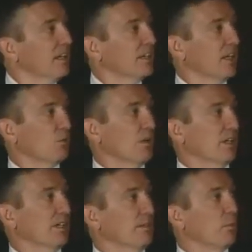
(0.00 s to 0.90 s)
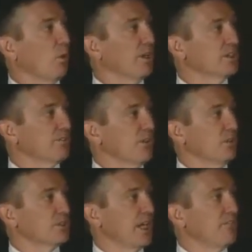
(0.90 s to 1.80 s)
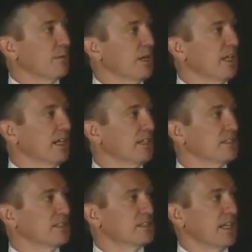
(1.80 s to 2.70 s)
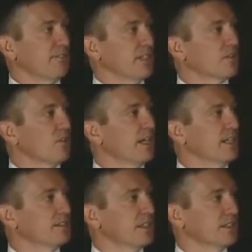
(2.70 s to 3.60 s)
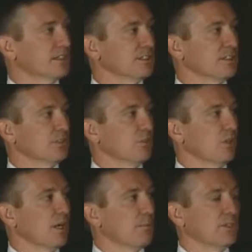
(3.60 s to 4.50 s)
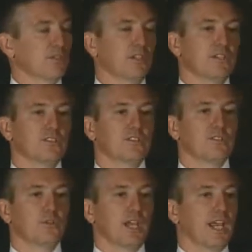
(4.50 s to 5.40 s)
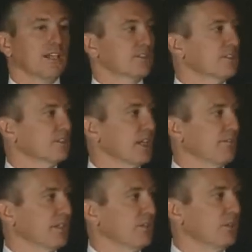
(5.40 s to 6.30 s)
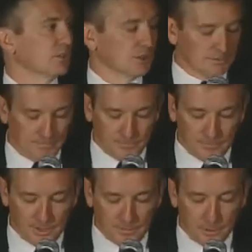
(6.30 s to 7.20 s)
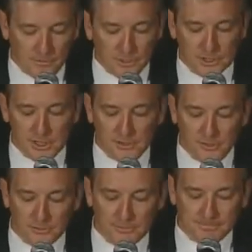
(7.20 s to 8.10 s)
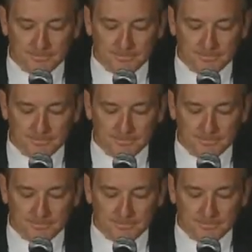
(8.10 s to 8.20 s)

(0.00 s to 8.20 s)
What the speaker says: Another one, employees view safety meetings and safety training sessions as real opportunities to enhance the safety culture and improve your skills.